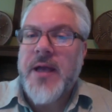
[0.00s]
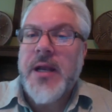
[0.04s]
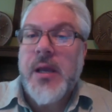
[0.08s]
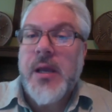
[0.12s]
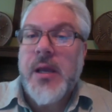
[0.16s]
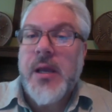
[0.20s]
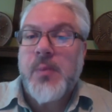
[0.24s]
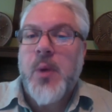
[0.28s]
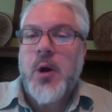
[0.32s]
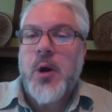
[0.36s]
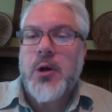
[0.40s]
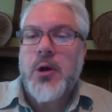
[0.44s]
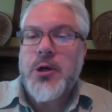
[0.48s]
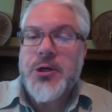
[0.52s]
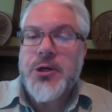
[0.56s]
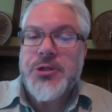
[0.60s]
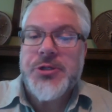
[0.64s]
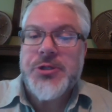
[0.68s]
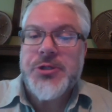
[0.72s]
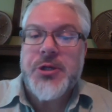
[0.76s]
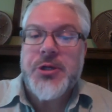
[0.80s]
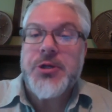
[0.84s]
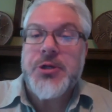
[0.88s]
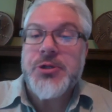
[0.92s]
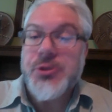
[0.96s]
partners
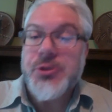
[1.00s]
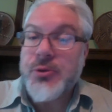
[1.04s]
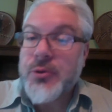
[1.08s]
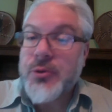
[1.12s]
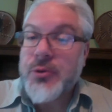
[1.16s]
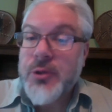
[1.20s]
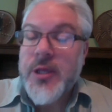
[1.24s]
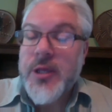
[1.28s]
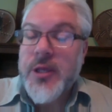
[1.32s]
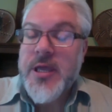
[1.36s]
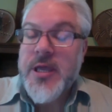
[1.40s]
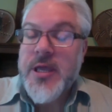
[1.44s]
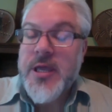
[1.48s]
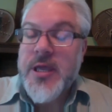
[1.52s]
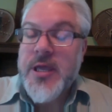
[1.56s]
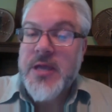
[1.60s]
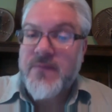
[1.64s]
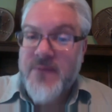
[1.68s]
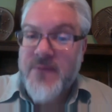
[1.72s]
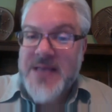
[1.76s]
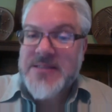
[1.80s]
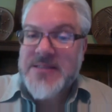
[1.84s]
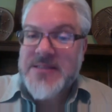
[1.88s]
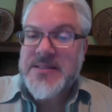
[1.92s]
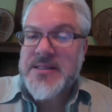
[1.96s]
that are truly
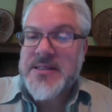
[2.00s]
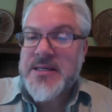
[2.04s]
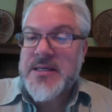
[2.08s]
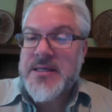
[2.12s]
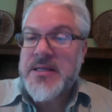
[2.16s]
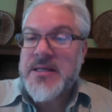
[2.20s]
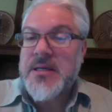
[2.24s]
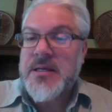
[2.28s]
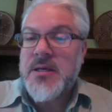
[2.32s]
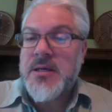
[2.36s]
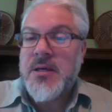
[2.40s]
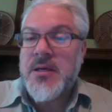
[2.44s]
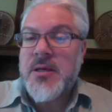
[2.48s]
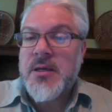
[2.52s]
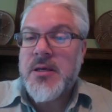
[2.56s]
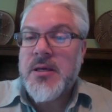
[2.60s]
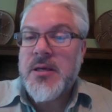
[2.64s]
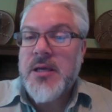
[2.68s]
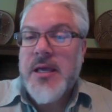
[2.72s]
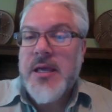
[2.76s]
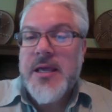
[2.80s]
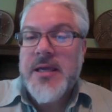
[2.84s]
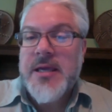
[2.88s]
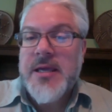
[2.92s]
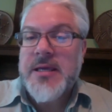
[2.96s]
invested
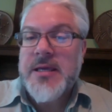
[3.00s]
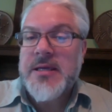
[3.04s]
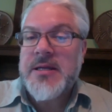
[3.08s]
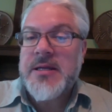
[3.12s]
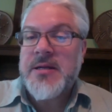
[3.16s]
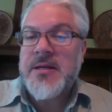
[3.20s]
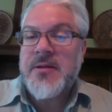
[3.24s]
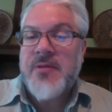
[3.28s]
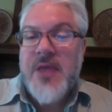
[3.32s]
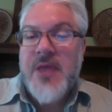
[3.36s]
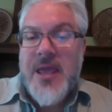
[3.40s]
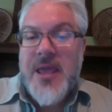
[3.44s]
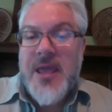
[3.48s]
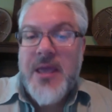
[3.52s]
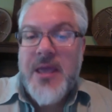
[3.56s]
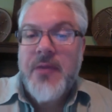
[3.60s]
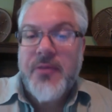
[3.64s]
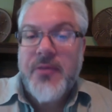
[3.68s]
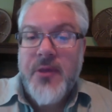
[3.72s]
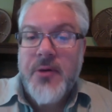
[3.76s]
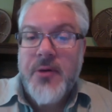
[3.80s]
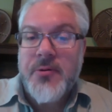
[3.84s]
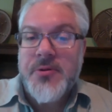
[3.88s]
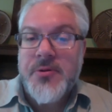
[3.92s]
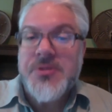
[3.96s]
in the
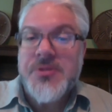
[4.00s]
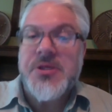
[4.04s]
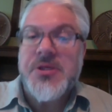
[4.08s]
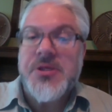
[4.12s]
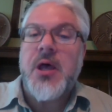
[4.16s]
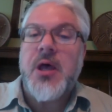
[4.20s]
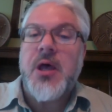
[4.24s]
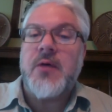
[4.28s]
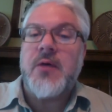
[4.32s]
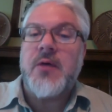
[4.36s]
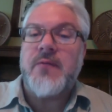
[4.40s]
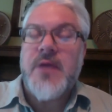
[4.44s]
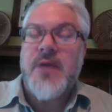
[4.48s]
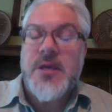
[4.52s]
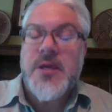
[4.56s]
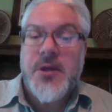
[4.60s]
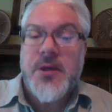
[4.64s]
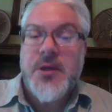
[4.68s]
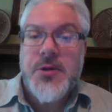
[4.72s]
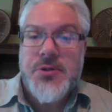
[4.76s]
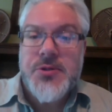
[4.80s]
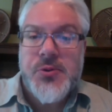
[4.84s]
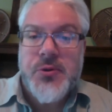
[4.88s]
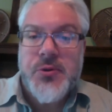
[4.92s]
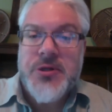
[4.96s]
ethos of
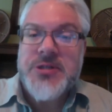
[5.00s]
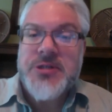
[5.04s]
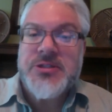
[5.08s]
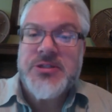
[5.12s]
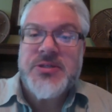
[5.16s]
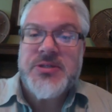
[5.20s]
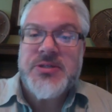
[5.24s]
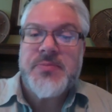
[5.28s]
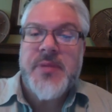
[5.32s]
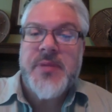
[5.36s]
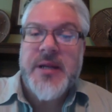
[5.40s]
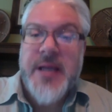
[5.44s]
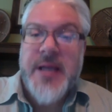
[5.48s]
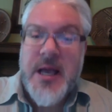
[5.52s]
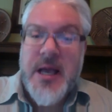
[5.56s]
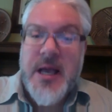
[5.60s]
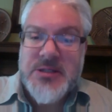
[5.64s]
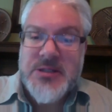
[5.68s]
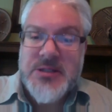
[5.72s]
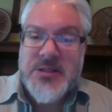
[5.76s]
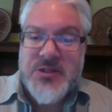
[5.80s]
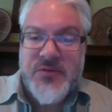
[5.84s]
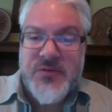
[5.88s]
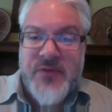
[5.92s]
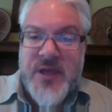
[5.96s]
ecotourism and
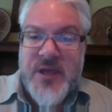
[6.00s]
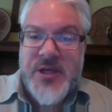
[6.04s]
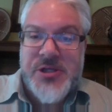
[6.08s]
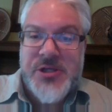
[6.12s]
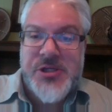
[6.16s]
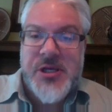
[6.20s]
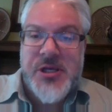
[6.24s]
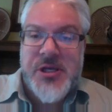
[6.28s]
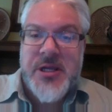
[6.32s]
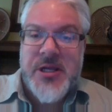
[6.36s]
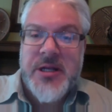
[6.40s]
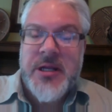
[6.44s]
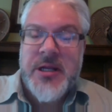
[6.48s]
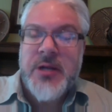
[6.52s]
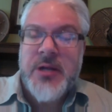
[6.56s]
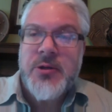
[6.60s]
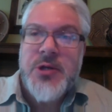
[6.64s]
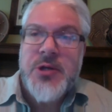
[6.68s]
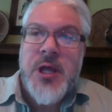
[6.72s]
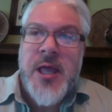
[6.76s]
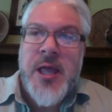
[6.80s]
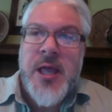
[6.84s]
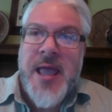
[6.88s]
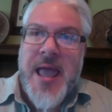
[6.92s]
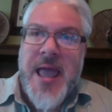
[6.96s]
conservation
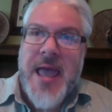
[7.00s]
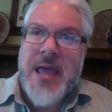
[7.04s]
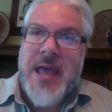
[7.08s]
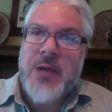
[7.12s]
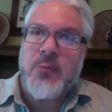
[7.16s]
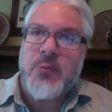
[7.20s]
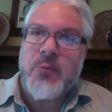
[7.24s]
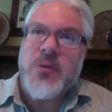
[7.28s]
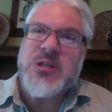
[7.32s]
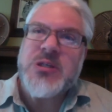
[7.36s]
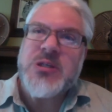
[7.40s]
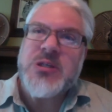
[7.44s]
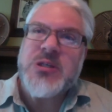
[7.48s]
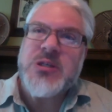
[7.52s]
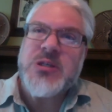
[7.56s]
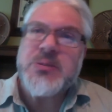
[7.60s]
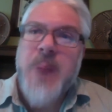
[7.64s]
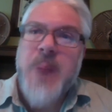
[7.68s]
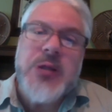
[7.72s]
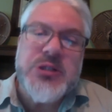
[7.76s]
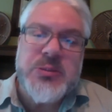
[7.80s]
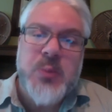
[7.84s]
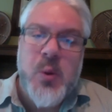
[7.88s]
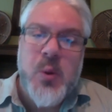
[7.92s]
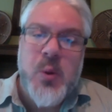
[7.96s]
and
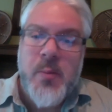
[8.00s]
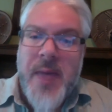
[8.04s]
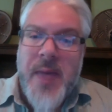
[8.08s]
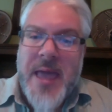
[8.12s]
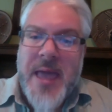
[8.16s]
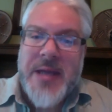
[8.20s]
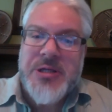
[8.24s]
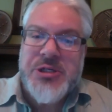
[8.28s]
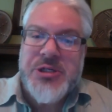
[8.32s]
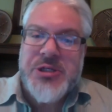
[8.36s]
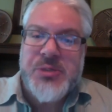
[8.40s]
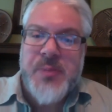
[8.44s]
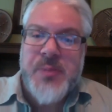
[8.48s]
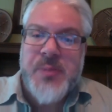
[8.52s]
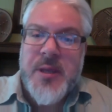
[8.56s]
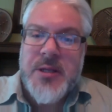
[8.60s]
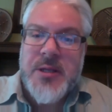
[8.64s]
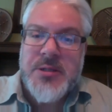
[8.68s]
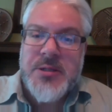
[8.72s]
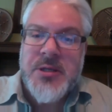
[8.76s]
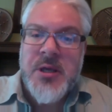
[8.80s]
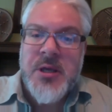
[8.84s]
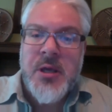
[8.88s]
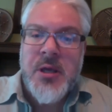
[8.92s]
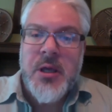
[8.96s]
responsible
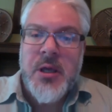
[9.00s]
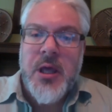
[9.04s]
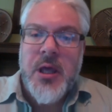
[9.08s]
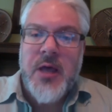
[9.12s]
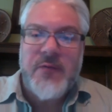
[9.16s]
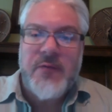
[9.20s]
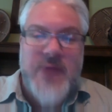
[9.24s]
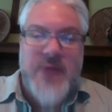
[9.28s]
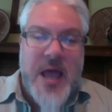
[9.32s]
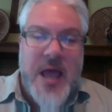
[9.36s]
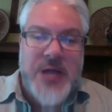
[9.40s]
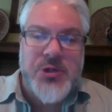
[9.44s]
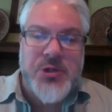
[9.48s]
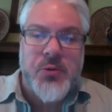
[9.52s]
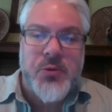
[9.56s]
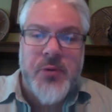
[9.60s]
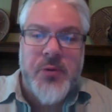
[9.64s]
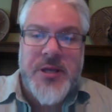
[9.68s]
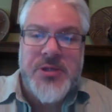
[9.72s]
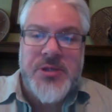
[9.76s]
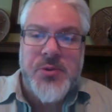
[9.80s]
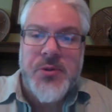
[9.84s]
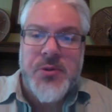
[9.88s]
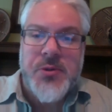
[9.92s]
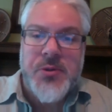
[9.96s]
management of natural
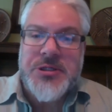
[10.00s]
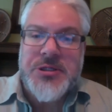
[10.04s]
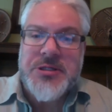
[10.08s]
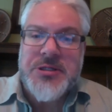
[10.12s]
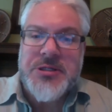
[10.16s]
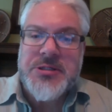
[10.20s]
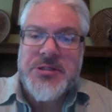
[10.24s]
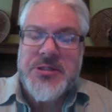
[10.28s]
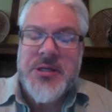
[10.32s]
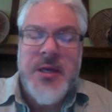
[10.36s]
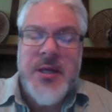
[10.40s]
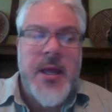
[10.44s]
resources.